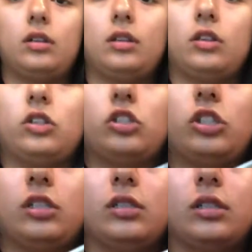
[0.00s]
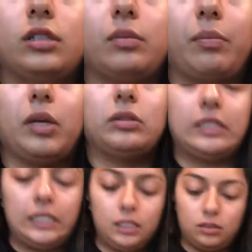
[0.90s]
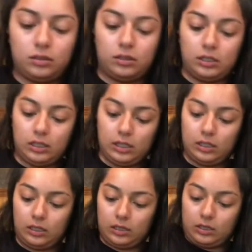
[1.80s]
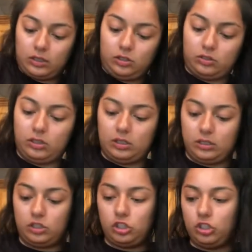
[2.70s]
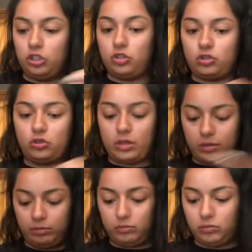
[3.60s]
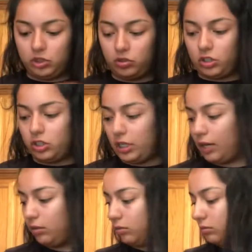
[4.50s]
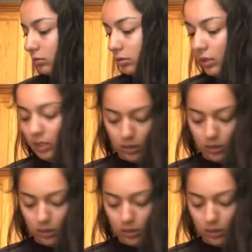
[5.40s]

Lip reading: The cheese is melting because you see this cheese stretching out, and